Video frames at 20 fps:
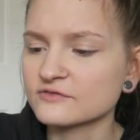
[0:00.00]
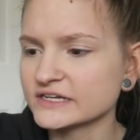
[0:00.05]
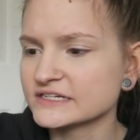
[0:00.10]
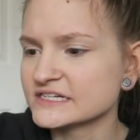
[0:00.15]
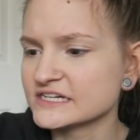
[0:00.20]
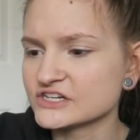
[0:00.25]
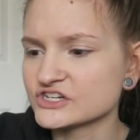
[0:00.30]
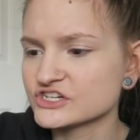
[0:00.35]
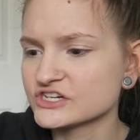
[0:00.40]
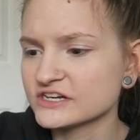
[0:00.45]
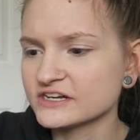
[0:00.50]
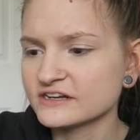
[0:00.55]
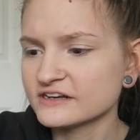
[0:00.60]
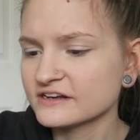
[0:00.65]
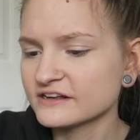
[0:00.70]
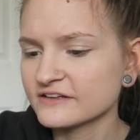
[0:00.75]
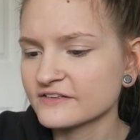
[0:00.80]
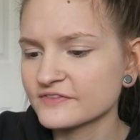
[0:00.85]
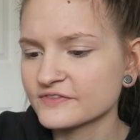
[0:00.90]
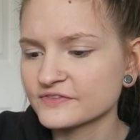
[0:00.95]
of
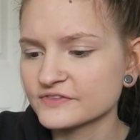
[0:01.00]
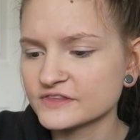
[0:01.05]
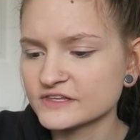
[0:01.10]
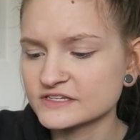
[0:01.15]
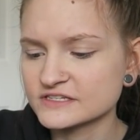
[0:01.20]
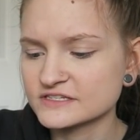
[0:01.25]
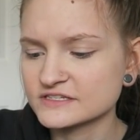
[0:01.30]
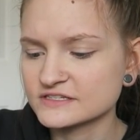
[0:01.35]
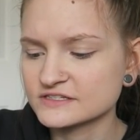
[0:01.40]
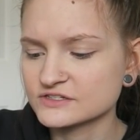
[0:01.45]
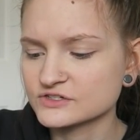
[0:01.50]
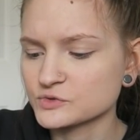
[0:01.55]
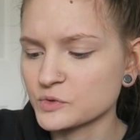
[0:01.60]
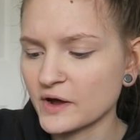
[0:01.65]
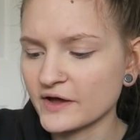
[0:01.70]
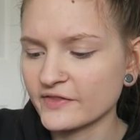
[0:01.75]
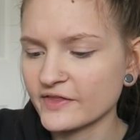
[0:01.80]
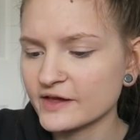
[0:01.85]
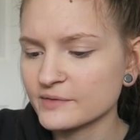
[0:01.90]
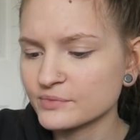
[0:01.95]
edition this
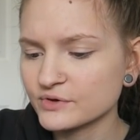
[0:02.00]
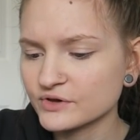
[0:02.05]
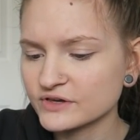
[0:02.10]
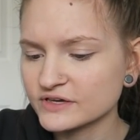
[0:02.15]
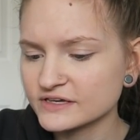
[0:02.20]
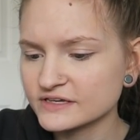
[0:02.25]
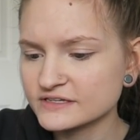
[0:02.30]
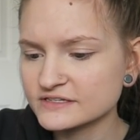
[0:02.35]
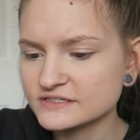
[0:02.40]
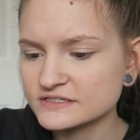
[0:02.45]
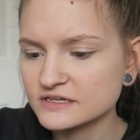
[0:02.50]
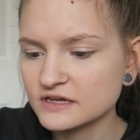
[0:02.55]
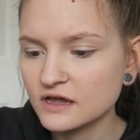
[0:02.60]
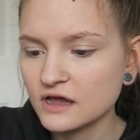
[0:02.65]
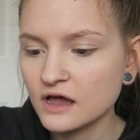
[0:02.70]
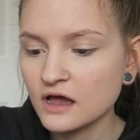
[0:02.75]
Twilight book is.